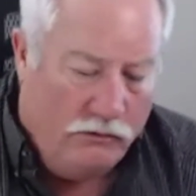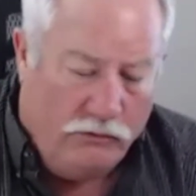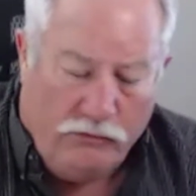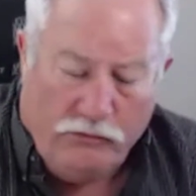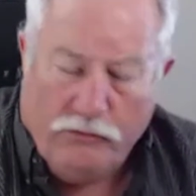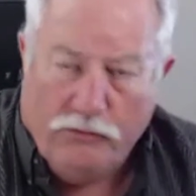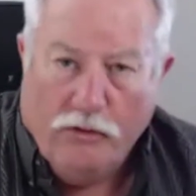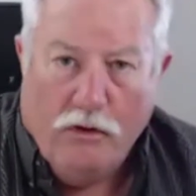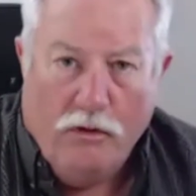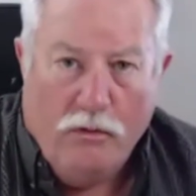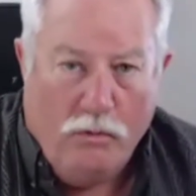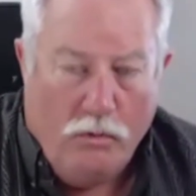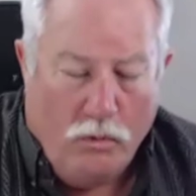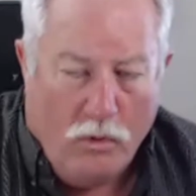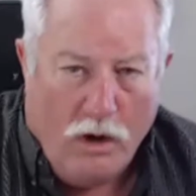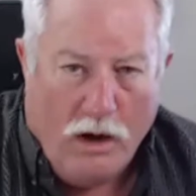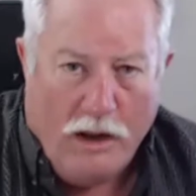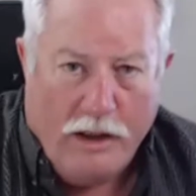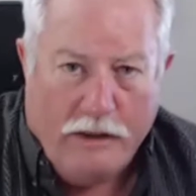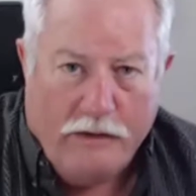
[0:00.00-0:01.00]
So
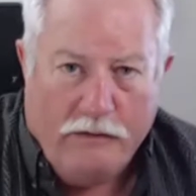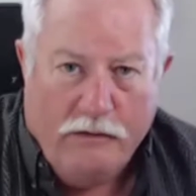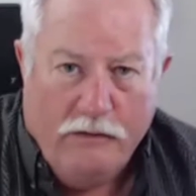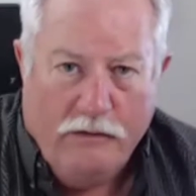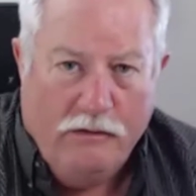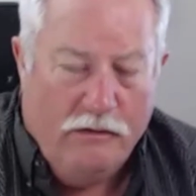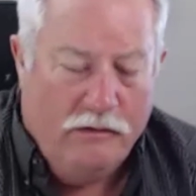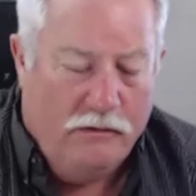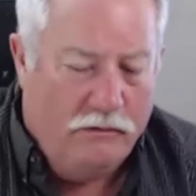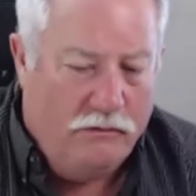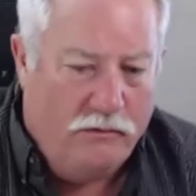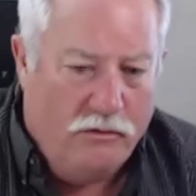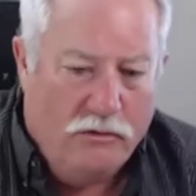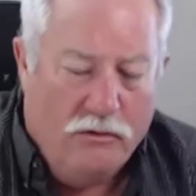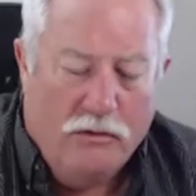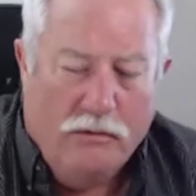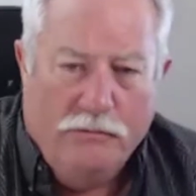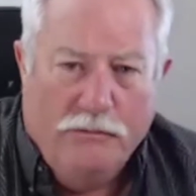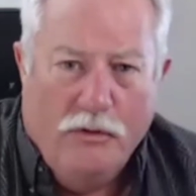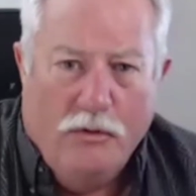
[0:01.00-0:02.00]
what?
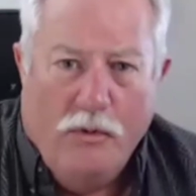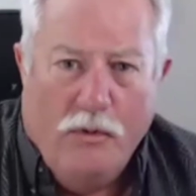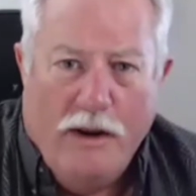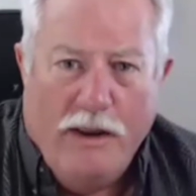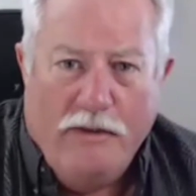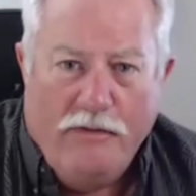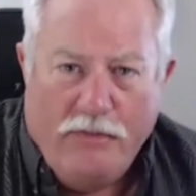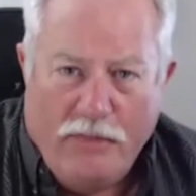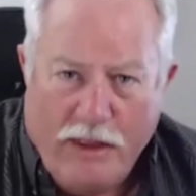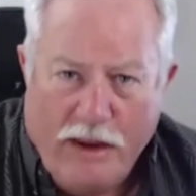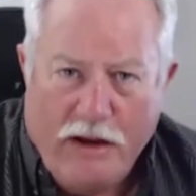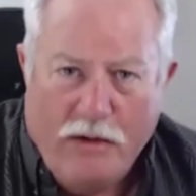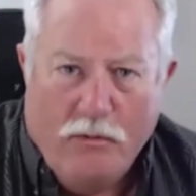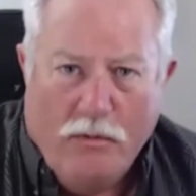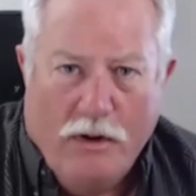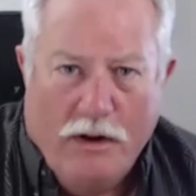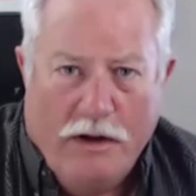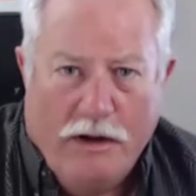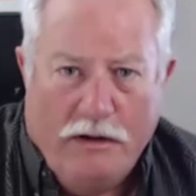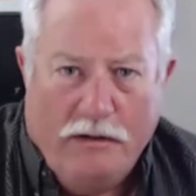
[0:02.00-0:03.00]
Do them the way they
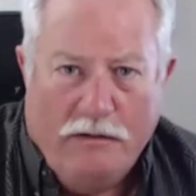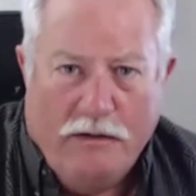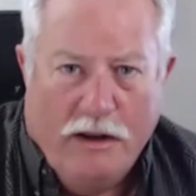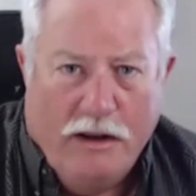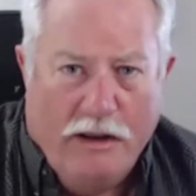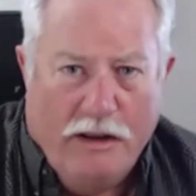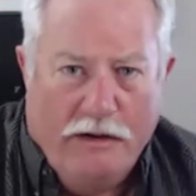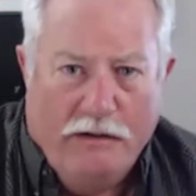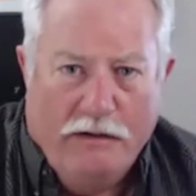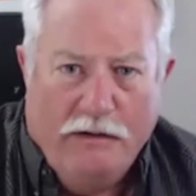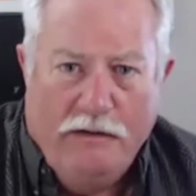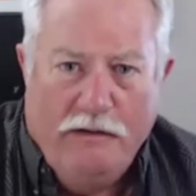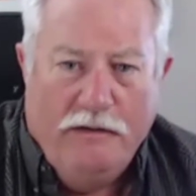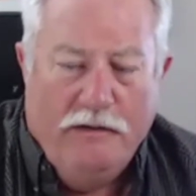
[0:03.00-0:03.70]
want it done.